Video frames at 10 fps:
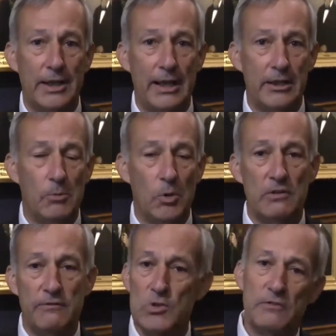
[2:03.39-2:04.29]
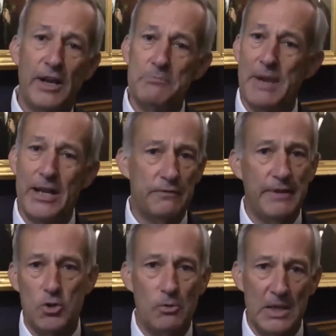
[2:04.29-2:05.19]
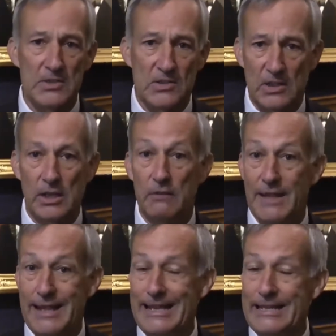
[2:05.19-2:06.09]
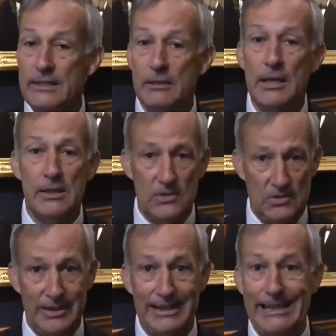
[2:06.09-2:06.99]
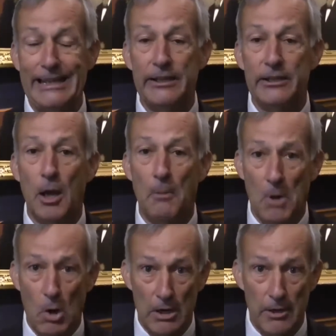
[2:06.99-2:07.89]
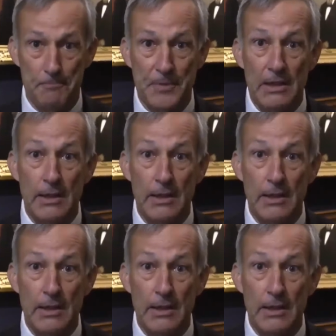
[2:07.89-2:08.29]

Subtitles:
It had the most diversified manufacturing-based city of any city in America.